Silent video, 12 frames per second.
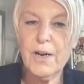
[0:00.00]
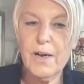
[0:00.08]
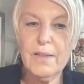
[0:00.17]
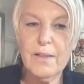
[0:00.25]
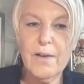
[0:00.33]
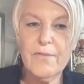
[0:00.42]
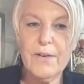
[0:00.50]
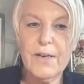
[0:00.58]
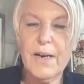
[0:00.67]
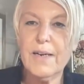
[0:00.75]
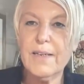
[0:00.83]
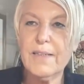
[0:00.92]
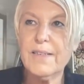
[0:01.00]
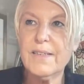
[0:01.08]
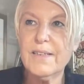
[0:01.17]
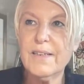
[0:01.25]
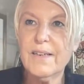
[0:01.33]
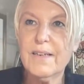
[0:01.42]
I love it, and
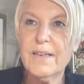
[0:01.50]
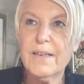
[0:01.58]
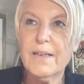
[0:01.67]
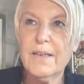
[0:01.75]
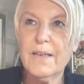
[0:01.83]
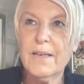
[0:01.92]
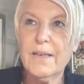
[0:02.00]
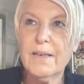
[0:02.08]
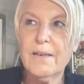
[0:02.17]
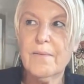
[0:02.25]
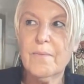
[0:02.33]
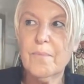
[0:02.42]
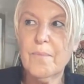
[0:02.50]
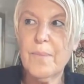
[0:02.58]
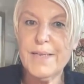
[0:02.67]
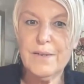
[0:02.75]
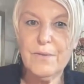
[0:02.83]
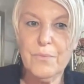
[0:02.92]
it's
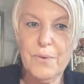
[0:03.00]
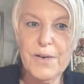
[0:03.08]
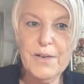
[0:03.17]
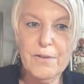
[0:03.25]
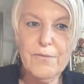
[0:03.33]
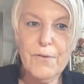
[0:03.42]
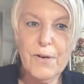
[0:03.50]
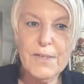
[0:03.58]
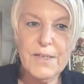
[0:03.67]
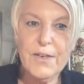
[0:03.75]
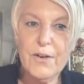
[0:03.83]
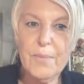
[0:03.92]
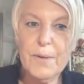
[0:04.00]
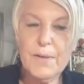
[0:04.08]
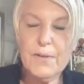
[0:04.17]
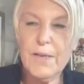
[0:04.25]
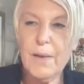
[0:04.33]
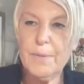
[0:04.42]
makes it real for us to hear about
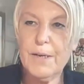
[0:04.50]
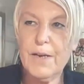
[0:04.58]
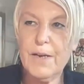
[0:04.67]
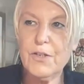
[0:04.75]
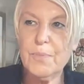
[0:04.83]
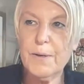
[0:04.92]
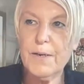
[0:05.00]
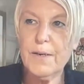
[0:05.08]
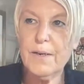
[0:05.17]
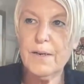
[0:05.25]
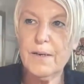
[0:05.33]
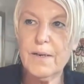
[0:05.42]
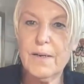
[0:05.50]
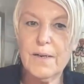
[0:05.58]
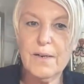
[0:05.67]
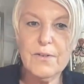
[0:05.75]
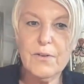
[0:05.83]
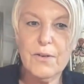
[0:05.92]
those applications, but it
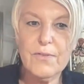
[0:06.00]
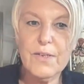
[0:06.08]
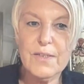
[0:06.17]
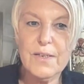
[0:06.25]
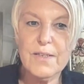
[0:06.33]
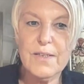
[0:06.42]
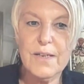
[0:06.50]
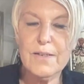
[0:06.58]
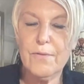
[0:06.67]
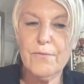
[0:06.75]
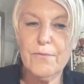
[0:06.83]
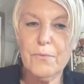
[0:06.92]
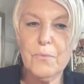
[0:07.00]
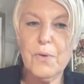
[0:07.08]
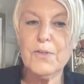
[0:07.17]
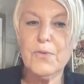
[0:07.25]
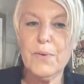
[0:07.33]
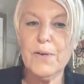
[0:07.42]
also gives us a sense of
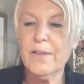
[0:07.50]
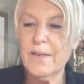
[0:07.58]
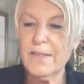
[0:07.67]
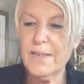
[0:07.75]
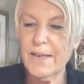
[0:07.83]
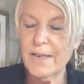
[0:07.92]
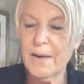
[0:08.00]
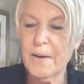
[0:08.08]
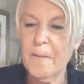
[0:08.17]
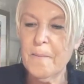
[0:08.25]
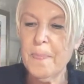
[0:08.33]
what's realistic.